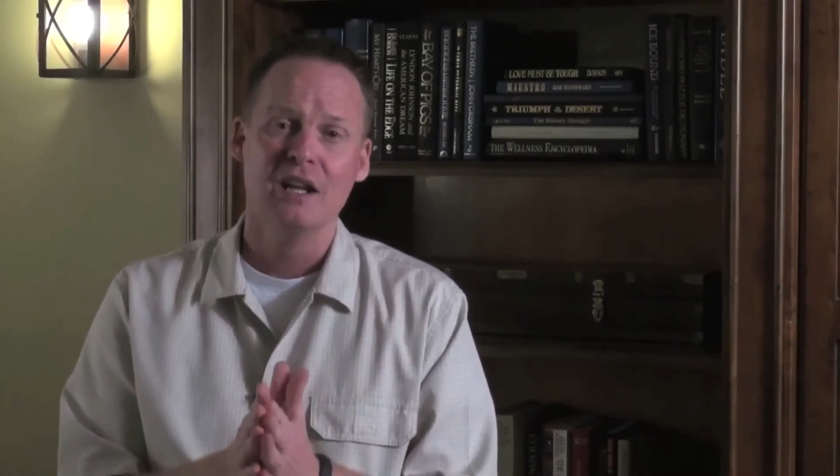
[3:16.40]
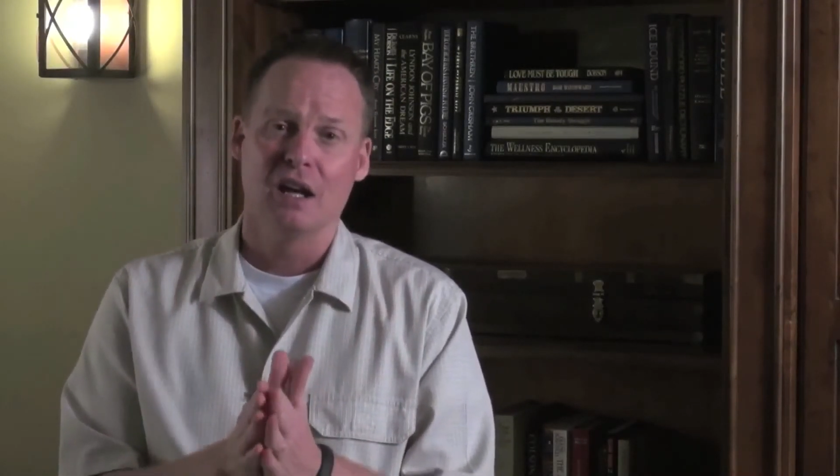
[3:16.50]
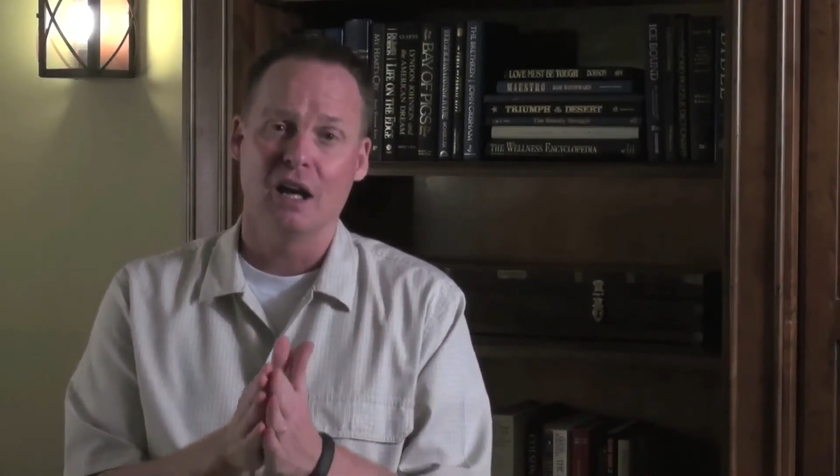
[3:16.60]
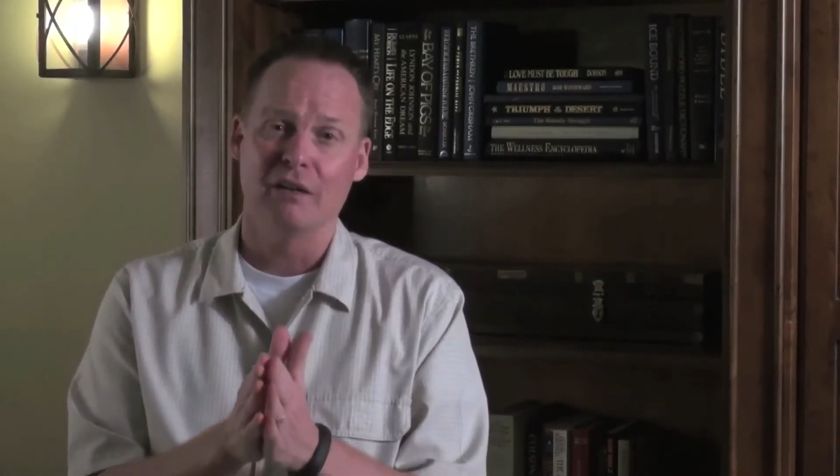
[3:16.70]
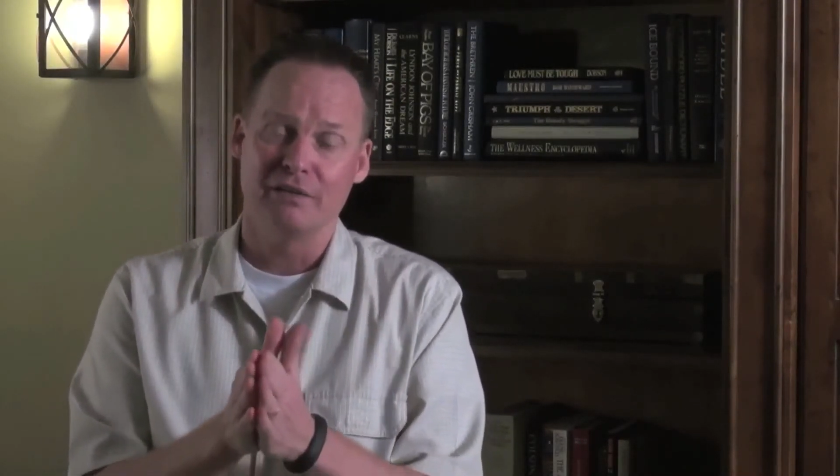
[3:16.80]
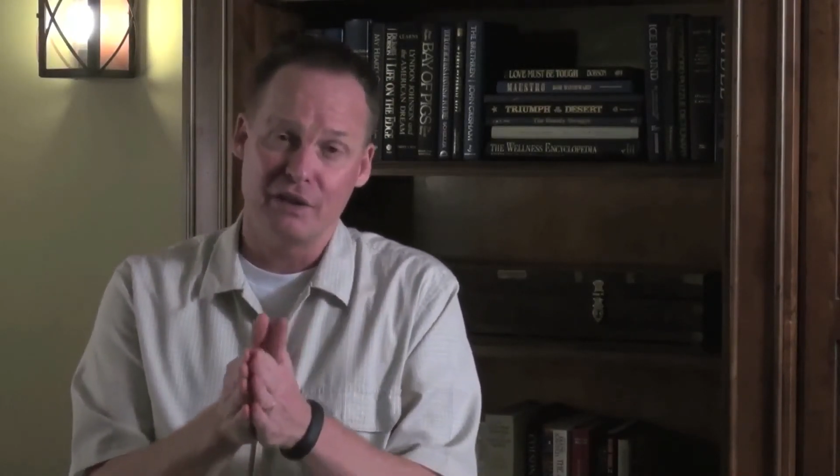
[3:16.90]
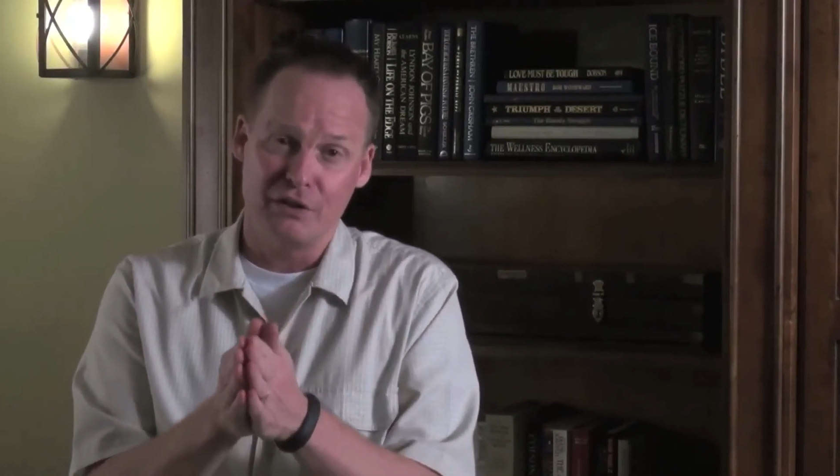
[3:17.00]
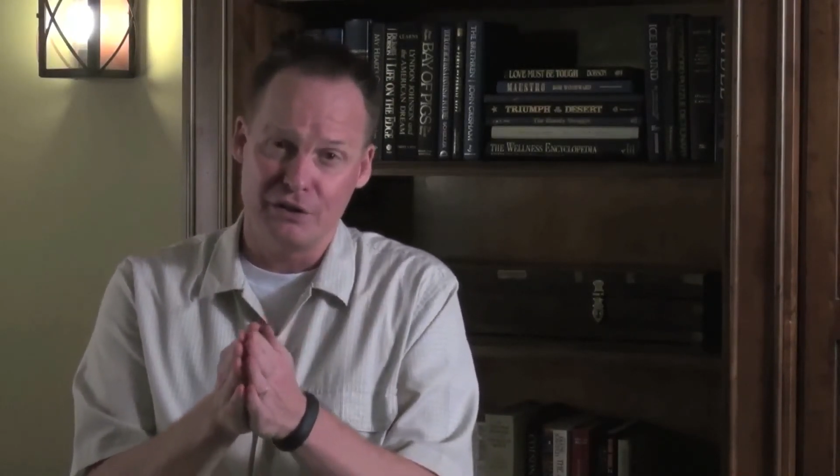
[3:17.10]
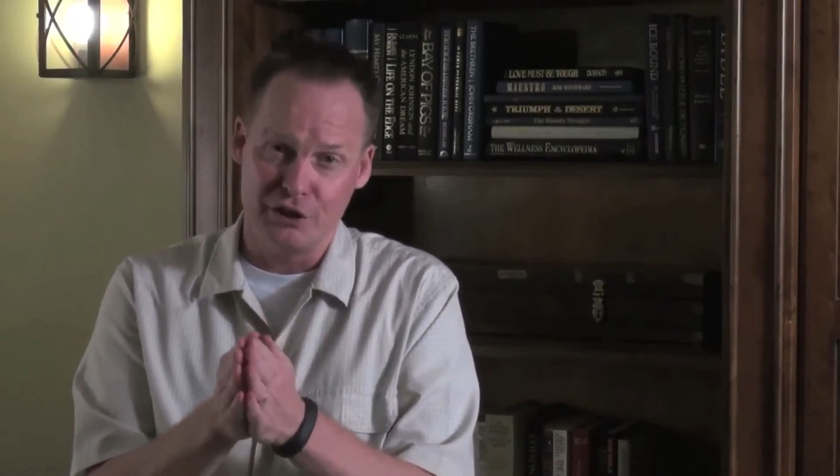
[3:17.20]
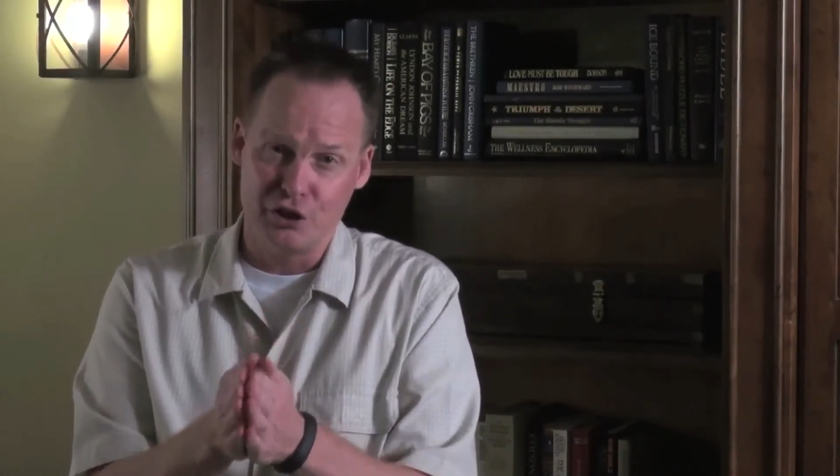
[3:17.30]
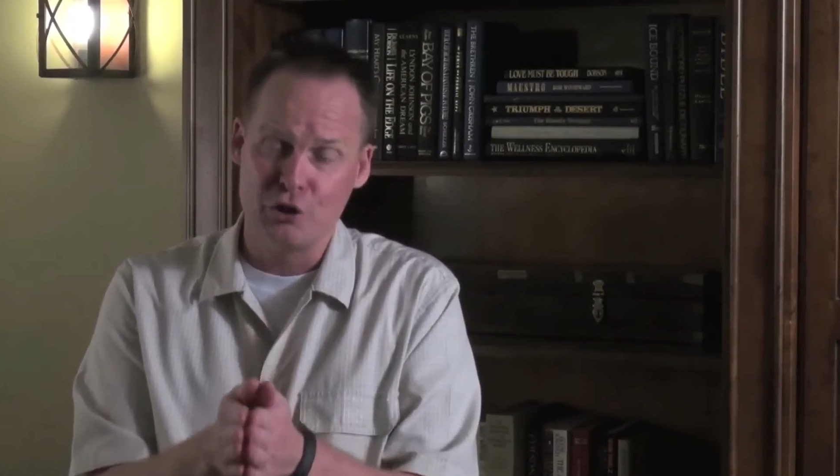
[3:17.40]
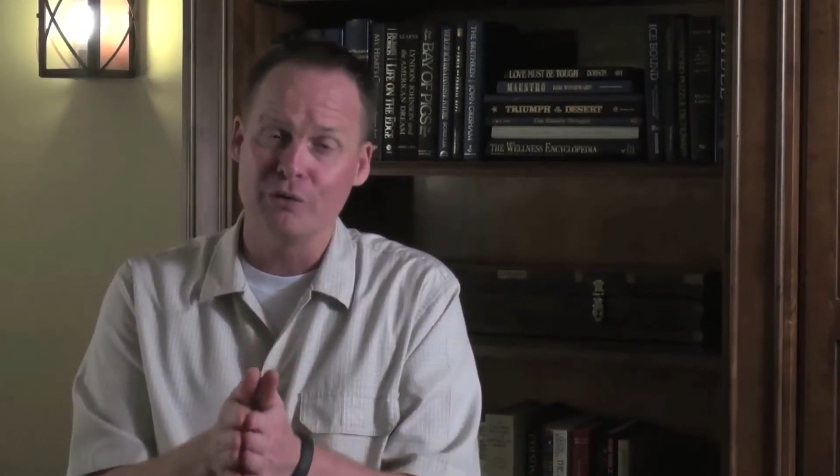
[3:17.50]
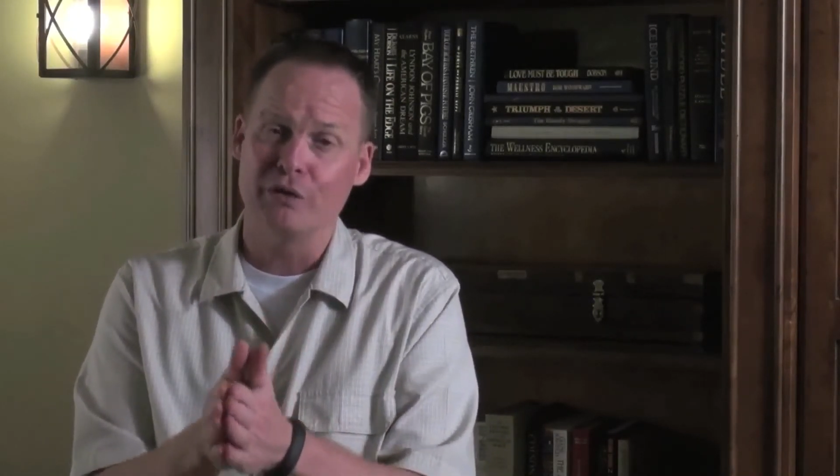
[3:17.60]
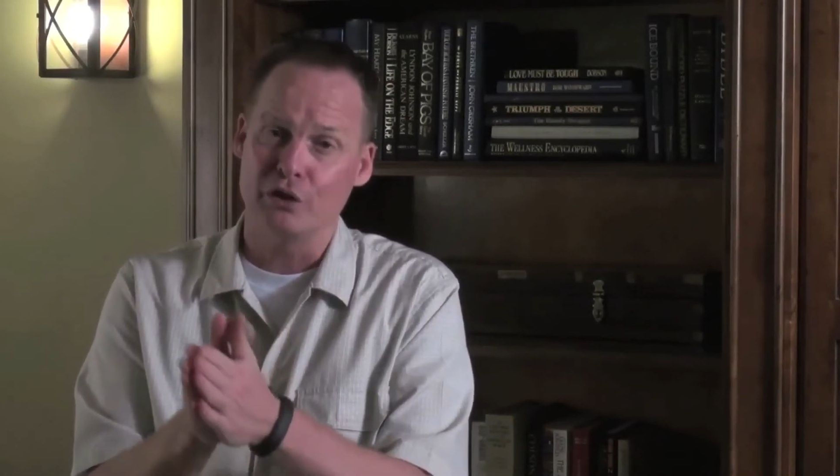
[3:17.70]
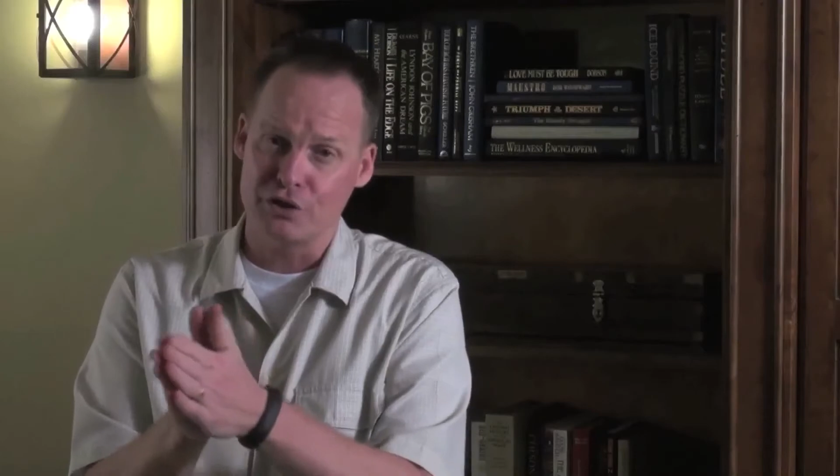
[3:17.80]
of the
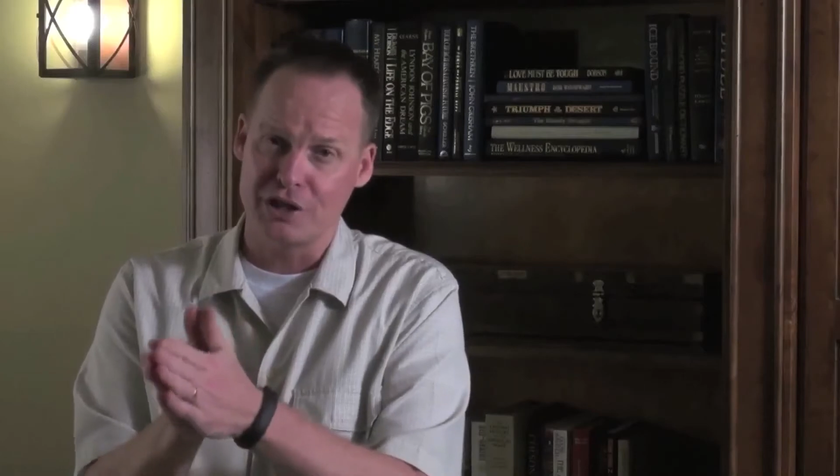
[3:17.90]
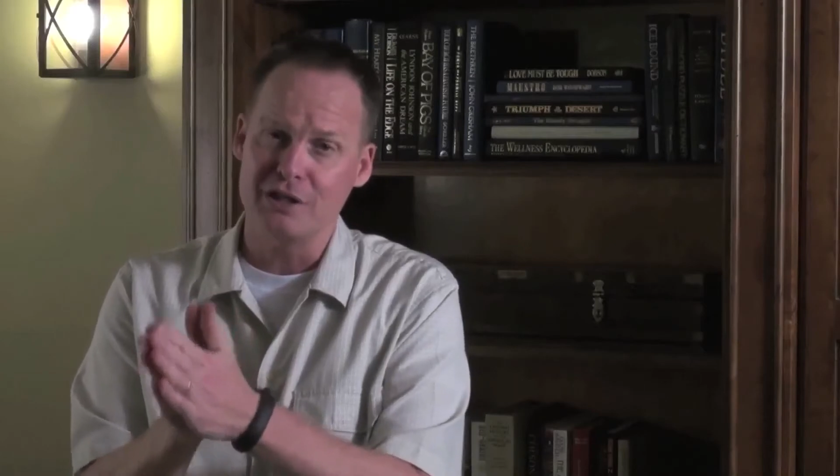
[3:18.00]
juveniles in